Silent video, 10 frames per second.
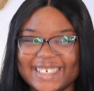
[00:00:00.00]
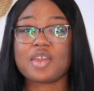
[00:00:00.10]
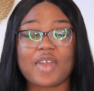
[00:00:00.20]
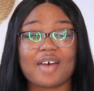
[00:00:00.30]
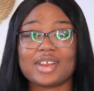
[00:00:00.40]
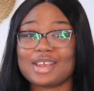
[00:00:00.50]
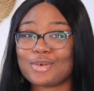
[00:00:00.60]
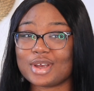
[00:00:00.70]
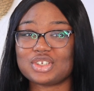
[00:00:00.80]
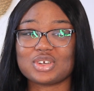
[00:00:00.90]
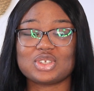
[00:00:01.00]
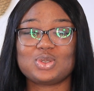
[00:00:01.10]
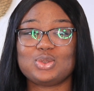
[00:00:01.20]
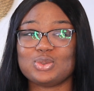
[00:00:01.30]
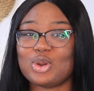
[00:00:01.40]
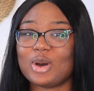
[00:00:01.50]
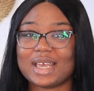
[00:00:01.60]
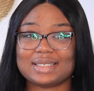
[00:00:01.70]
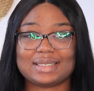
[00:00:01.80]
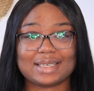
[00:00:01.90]
If you have any questions, do not
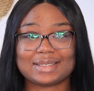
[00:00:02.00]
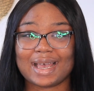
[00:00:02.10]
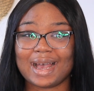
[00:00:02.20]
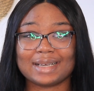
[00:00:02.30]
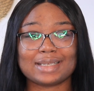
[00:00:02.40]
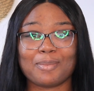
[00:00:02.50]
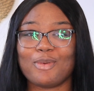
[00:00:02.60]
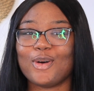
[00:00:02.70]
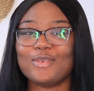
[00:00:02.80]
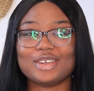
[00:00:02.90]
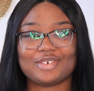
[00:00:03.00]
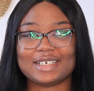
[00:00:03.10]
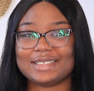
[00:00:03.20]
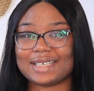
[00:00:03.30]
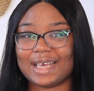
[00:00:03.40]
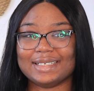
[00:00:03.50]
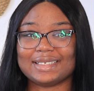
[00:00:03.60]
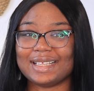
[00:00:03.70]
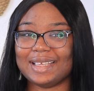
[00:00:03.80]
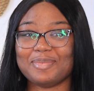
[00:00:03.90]
hesitate to ask. I'm always ready to
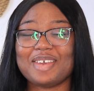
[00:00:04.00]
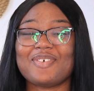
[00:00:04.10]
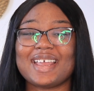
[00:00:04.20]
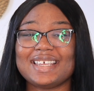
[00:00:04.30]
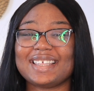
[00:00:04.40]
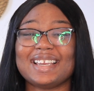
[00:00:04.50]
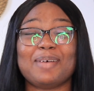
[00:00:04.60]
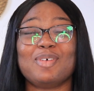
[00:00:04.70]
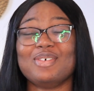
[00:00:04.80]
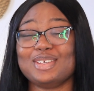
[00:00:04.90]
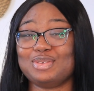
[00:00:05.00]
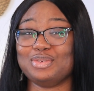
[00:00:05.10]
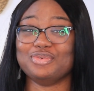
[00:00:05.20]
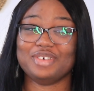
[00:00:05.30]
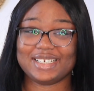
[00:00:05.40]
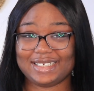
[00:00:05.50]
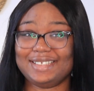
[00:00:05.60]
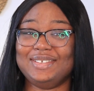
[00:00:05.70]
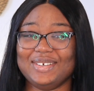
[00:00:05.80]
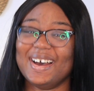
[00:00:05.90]
answer them. If anything, I'm always too ready
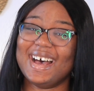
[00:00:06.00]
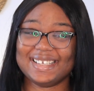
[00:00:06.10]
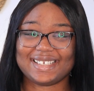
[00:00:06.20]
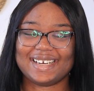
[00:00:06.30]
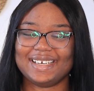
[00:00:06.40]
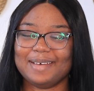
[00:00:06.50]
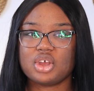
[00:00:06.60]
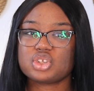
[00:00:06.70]
to answer them.